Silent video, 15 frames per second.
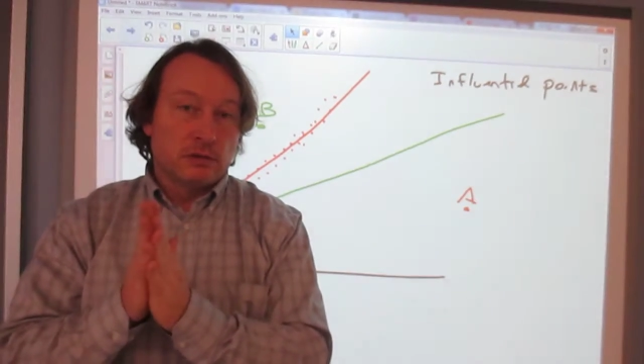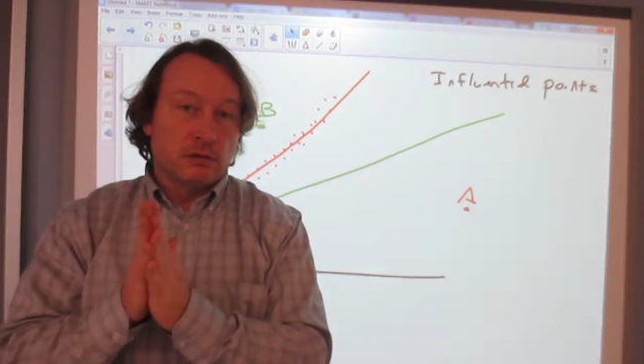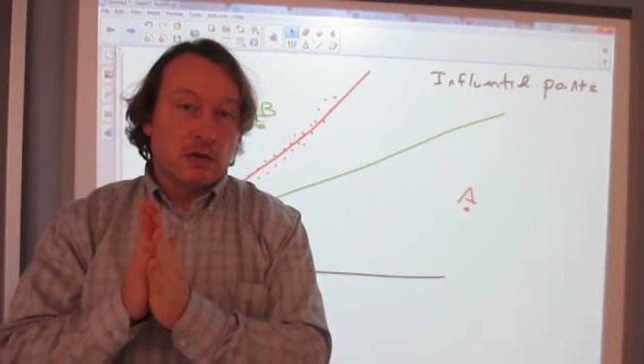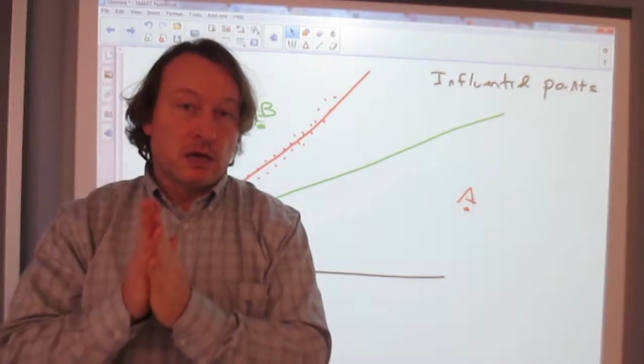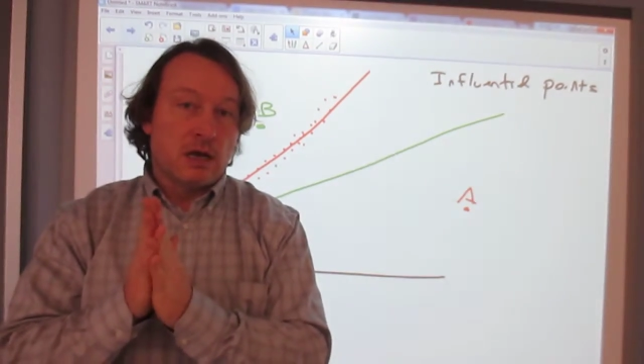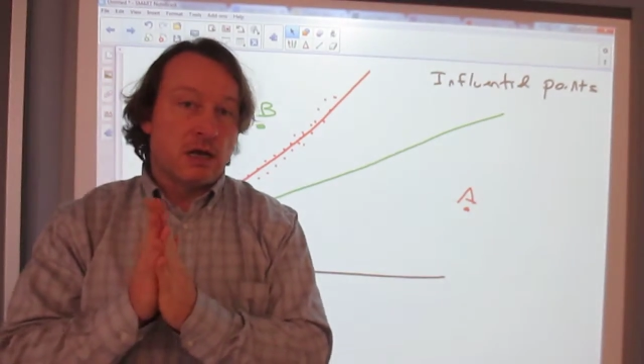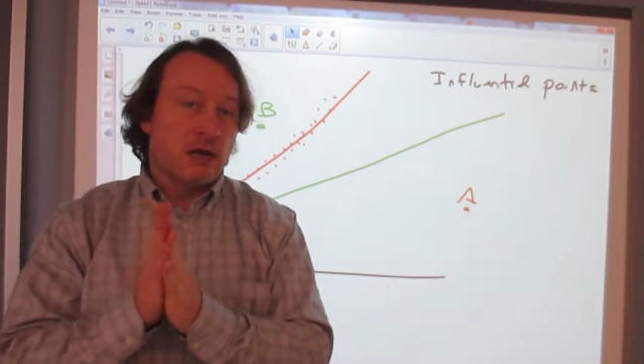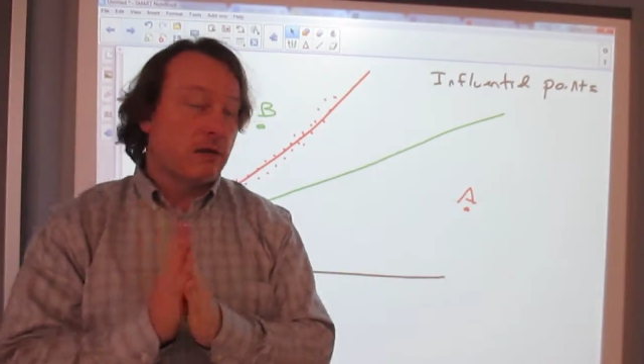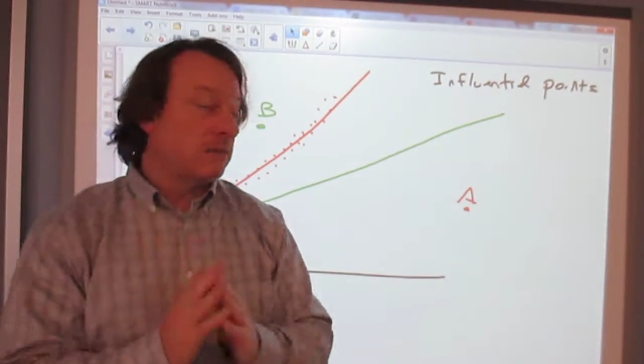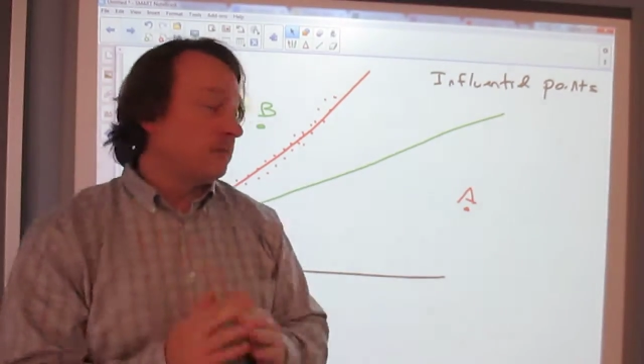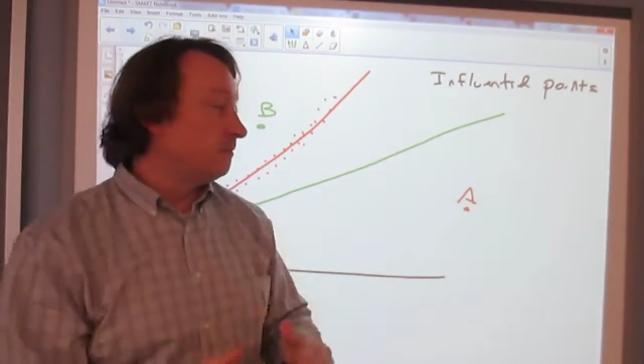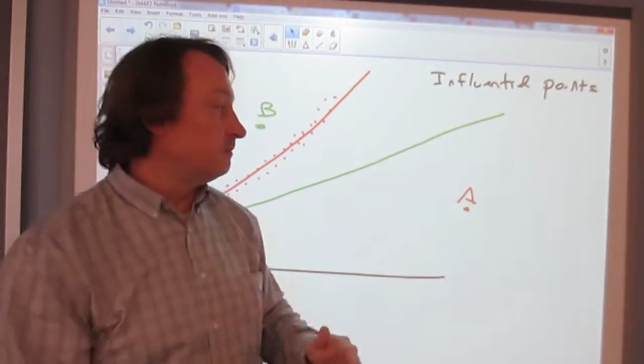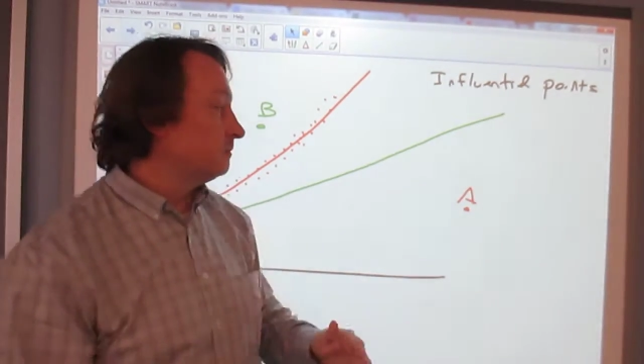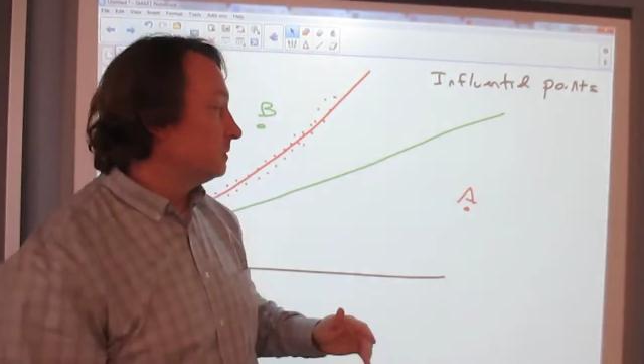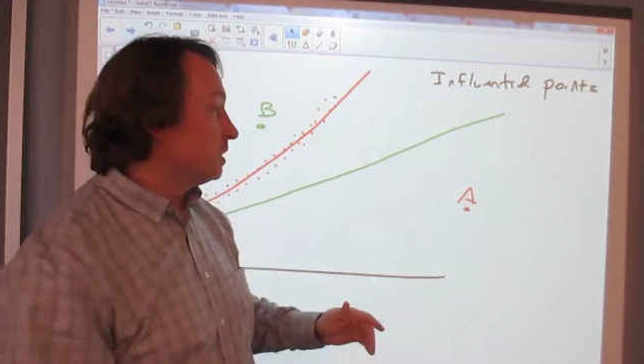
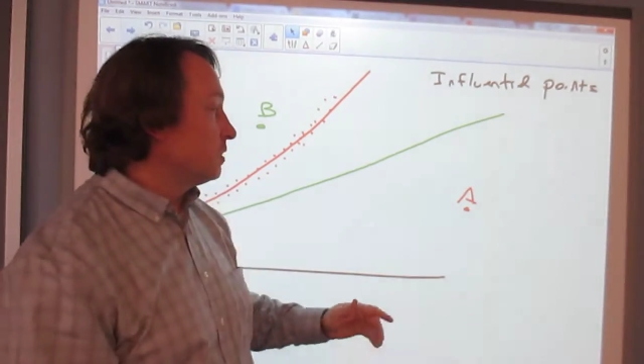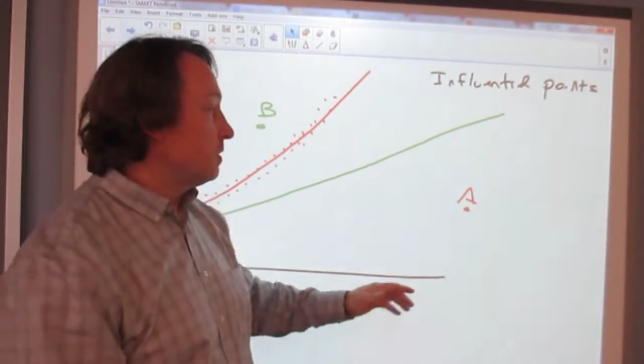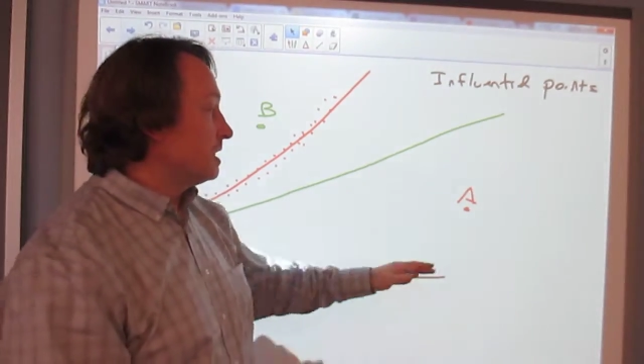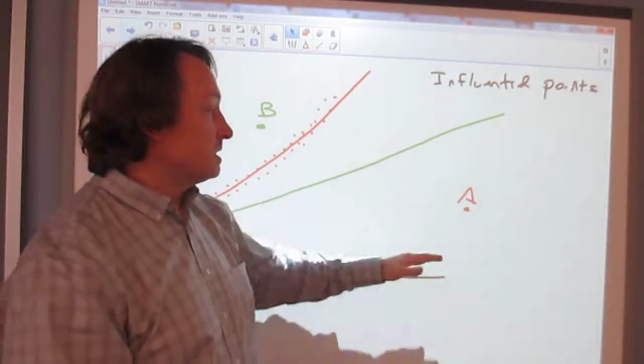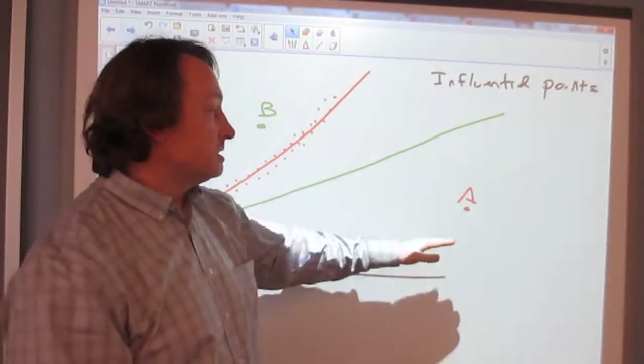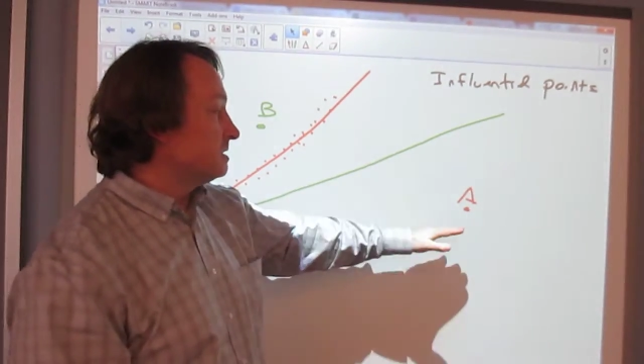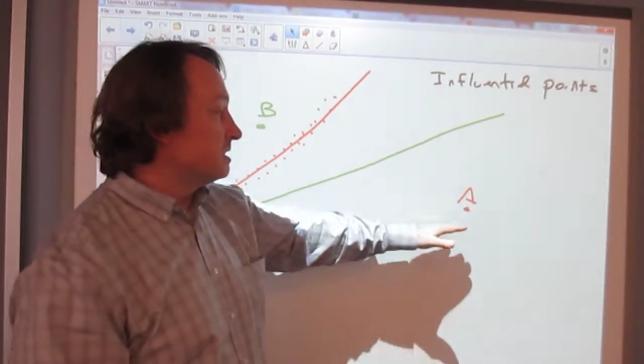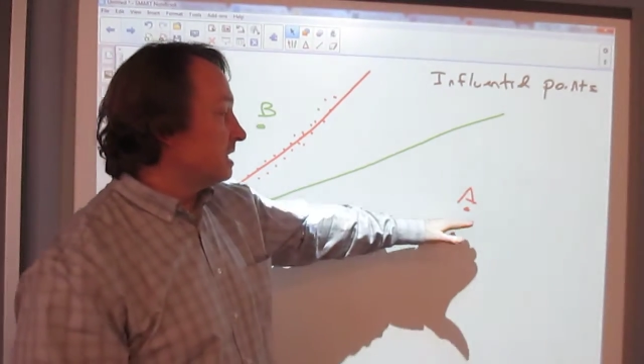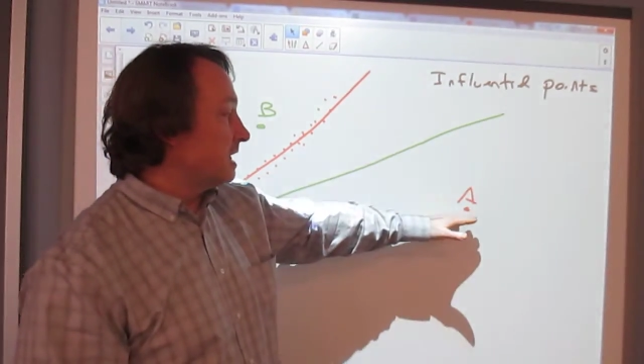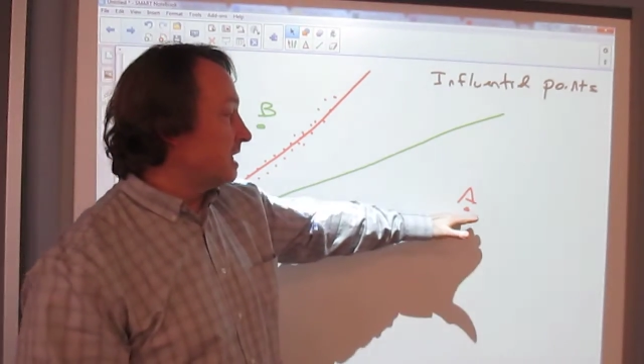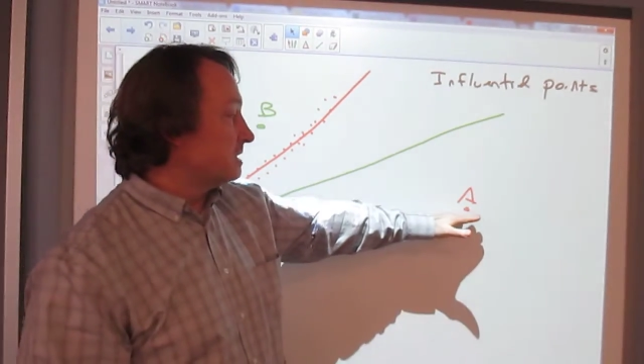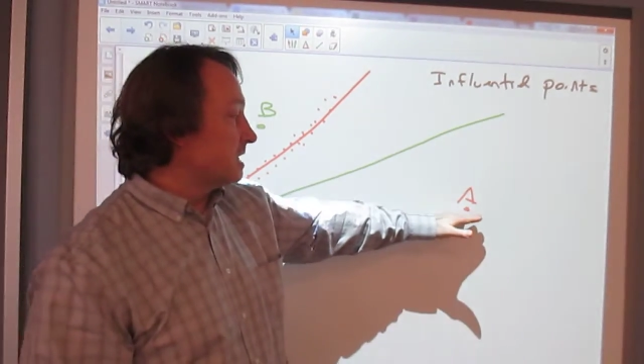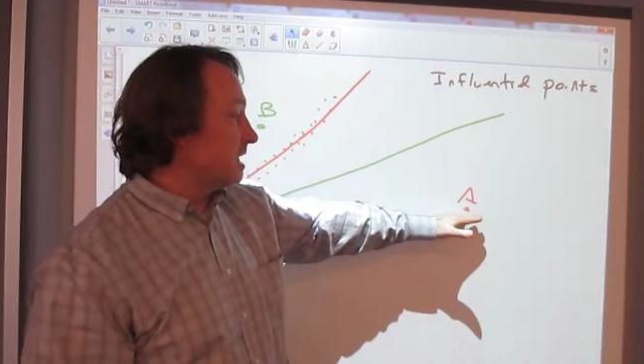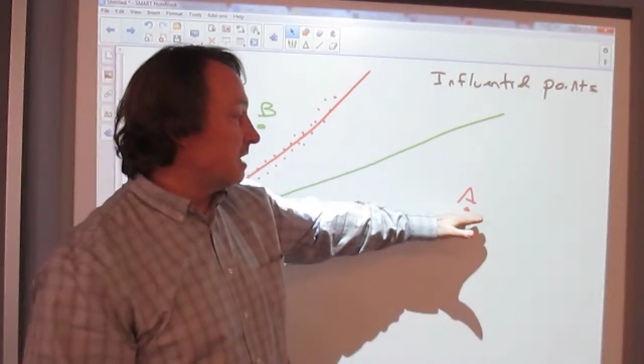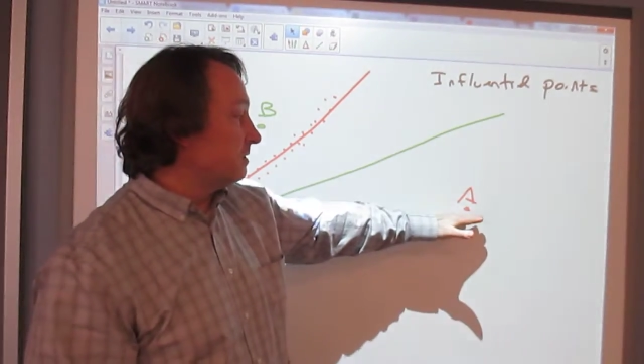the questions that
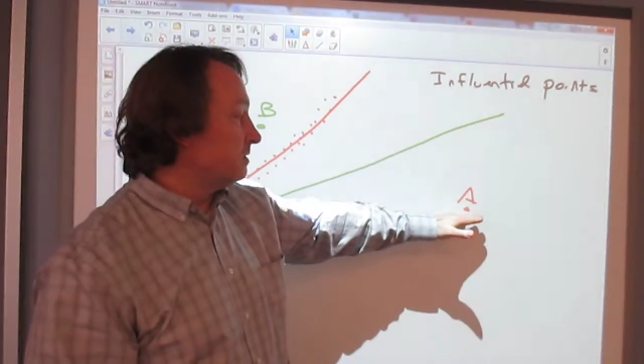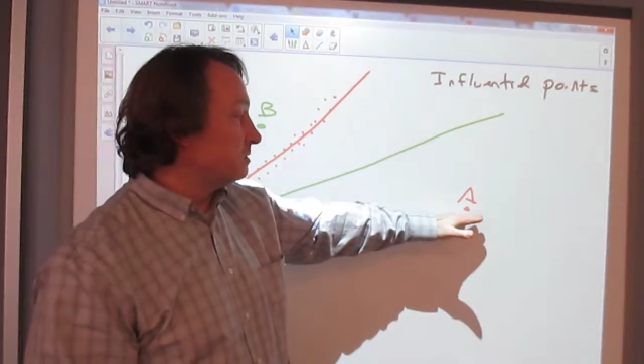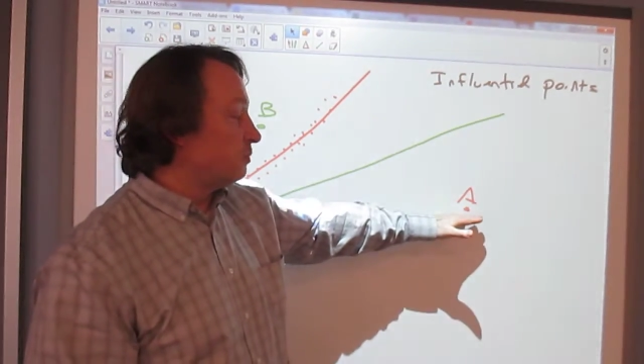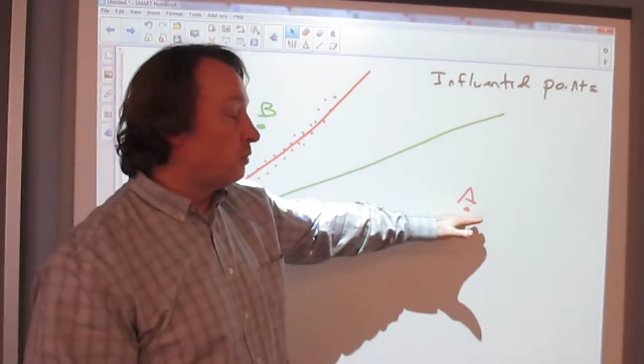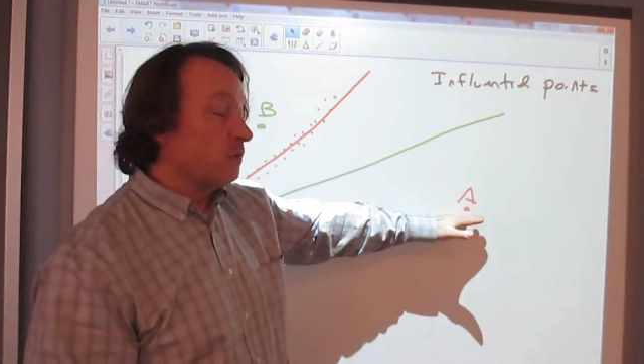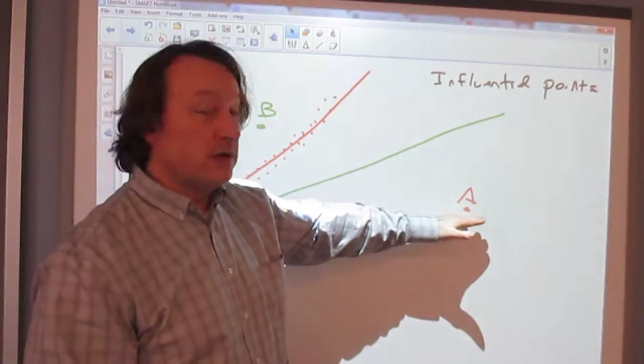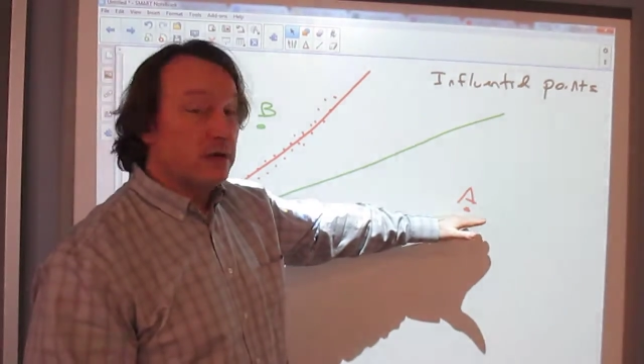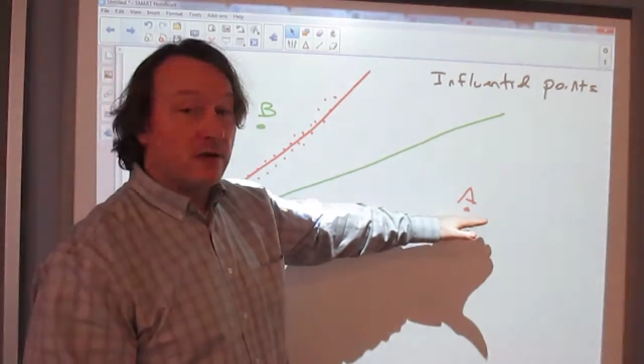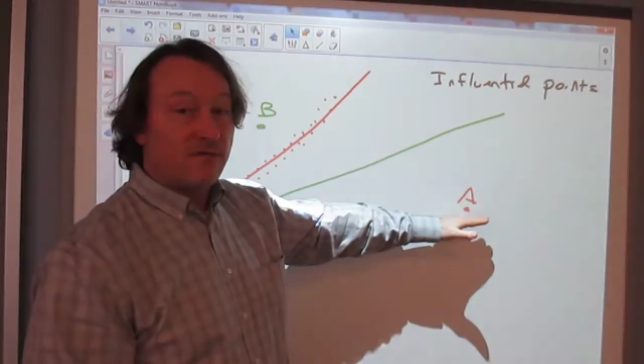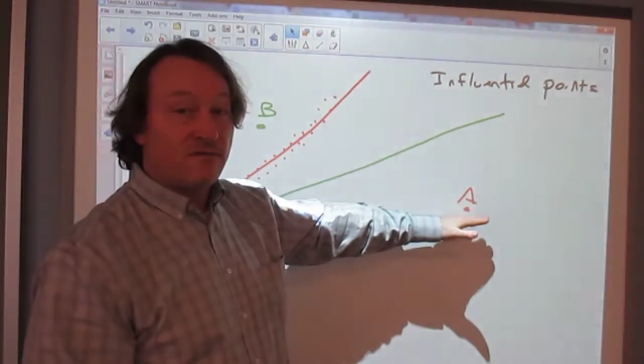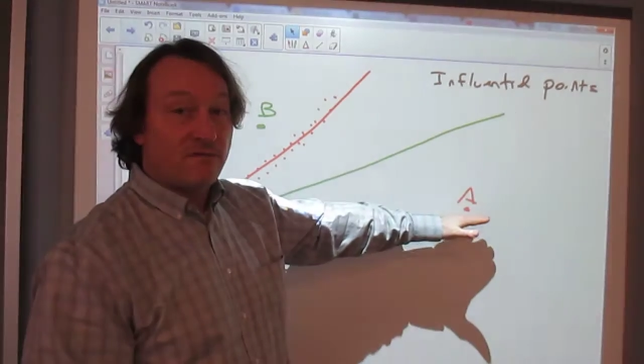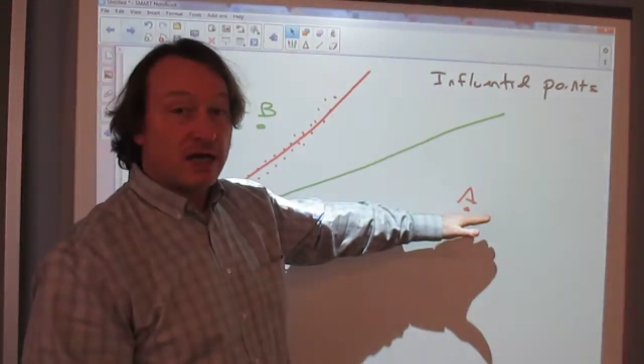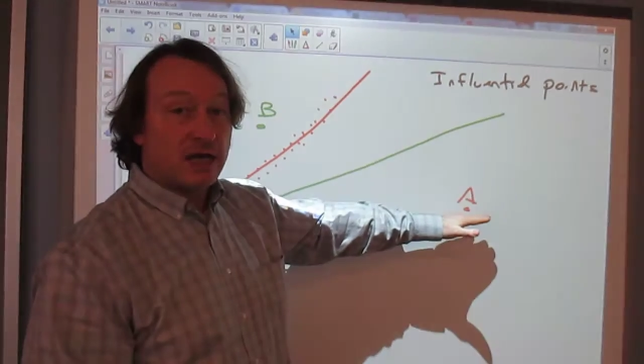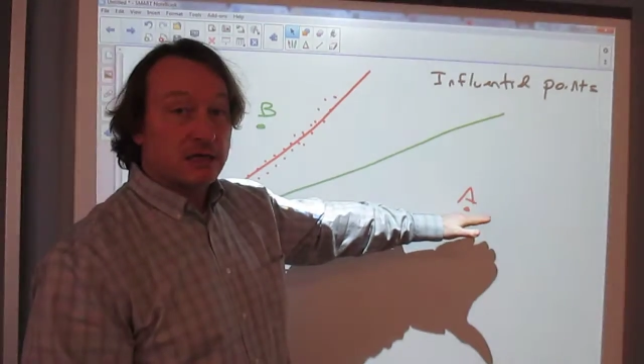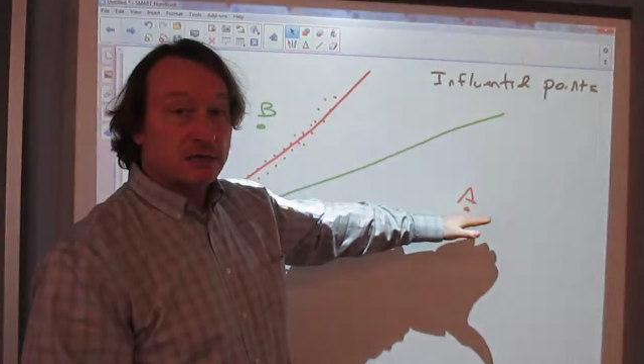ask how this point
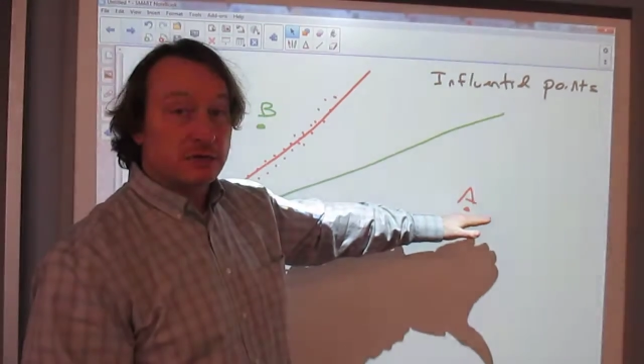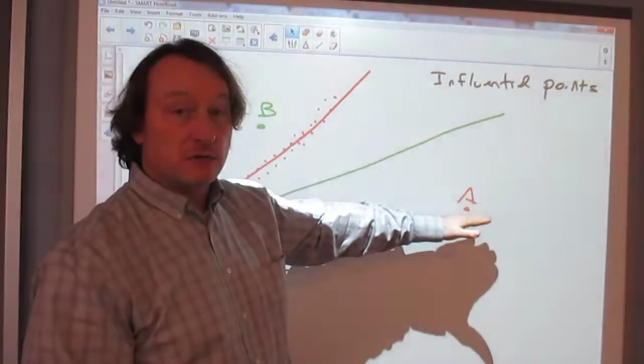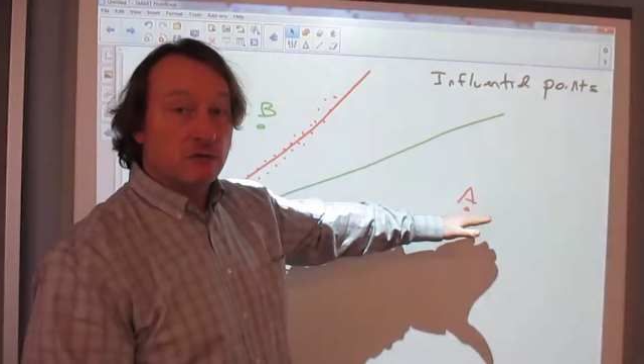affects